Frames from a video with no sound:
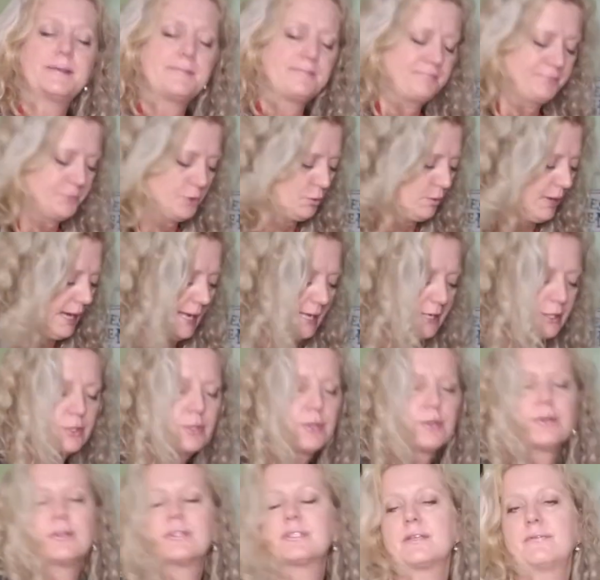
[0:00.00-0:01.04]
grind
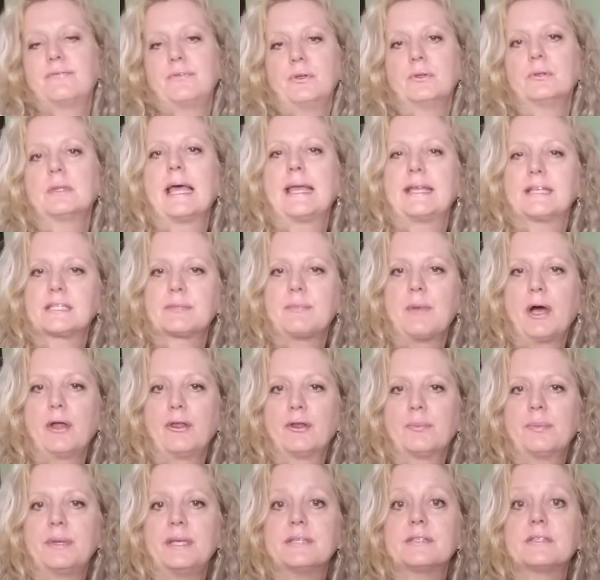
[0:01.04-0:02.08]
yours if you'd like
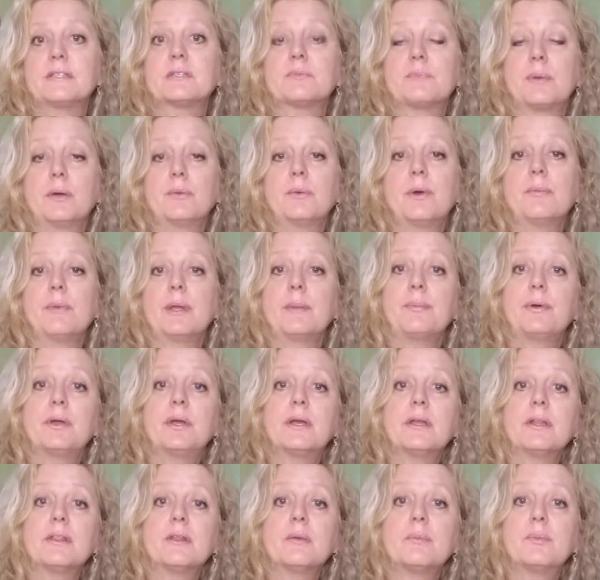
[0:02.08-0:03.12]
smaller pieces, but when we put
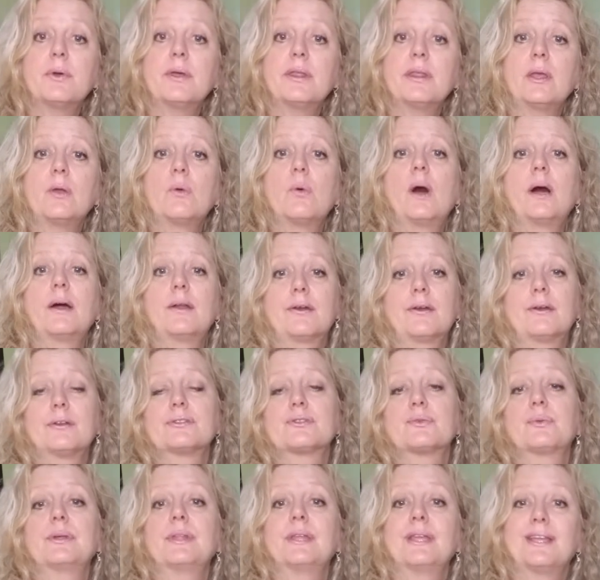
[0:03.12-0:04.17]
it in the boiling water,
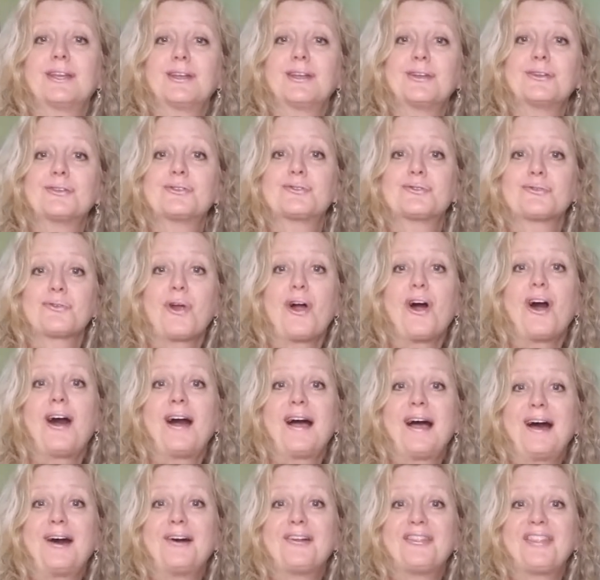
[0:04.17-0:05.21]
it's really going to draw
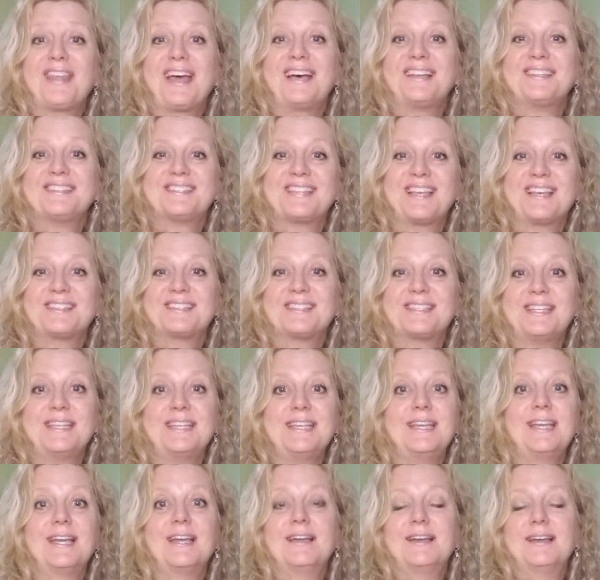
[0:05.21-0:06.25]
out that
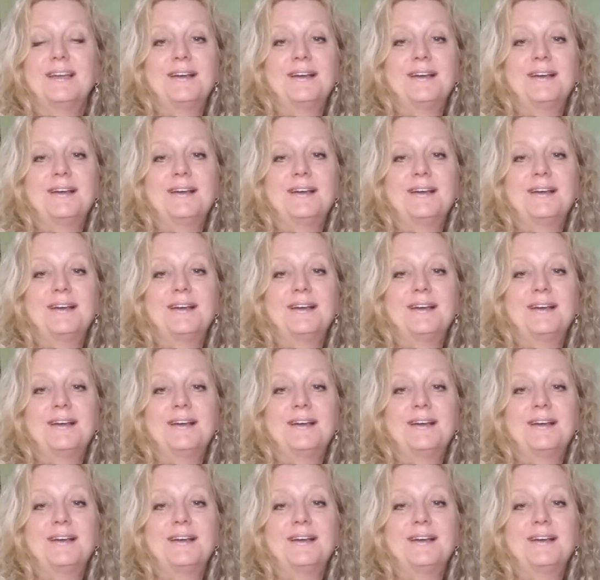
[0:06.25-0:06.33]
zesty,